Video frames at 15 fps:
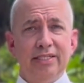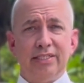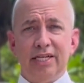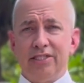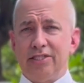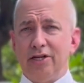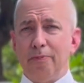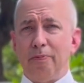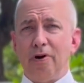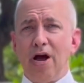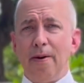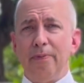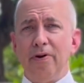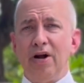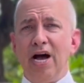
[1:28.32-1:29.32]
since their
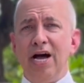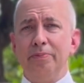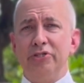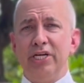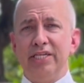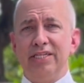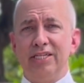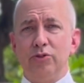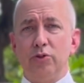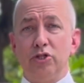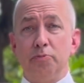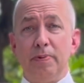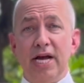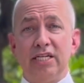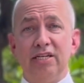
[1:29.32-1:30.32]
proper object is
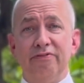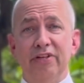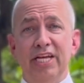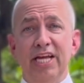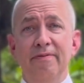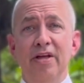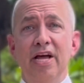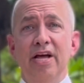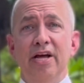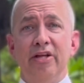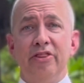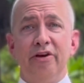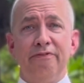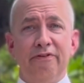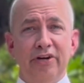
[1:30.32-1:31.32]
respectively
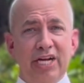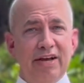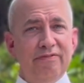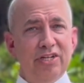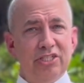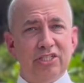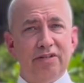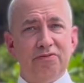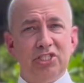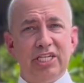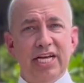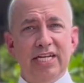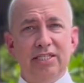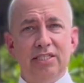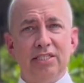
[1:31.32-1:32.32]
the forgiveness of
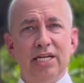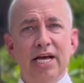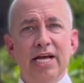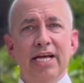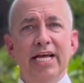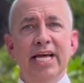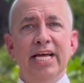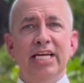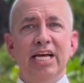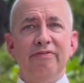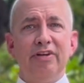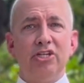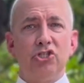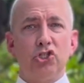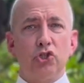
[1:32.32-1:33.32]
sins and
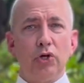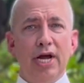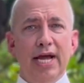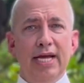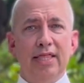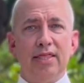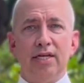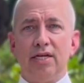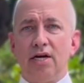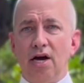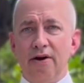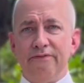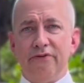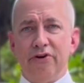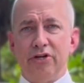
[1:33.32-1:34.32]
giving strength and
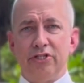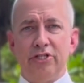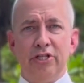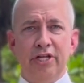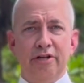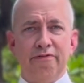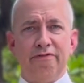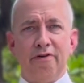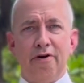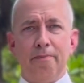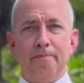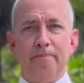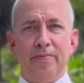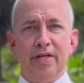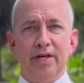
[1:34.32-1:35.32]
comfort to the
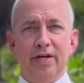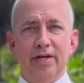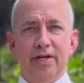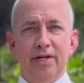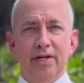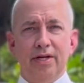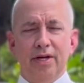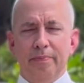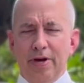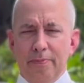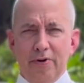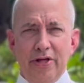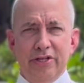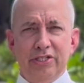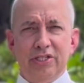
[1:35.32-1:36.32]
infirm. My
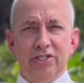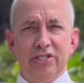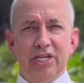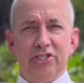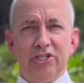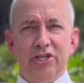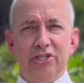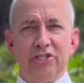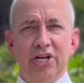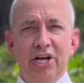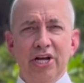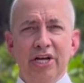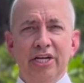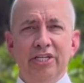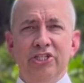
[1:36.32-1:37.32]
brothers and sisters,
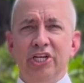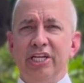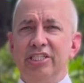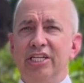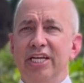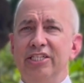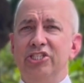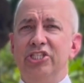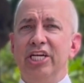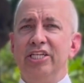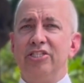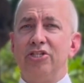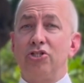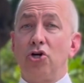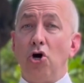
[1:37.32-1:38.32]
just as
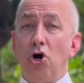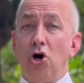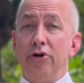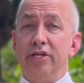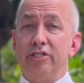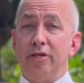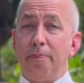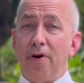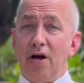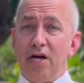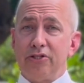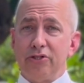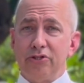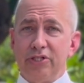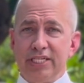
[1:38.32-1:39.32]
Jesus called his
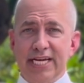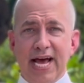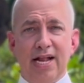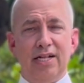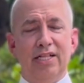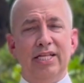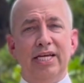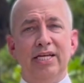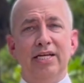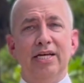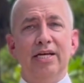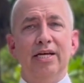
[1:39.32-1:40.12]
apostles in Galilee,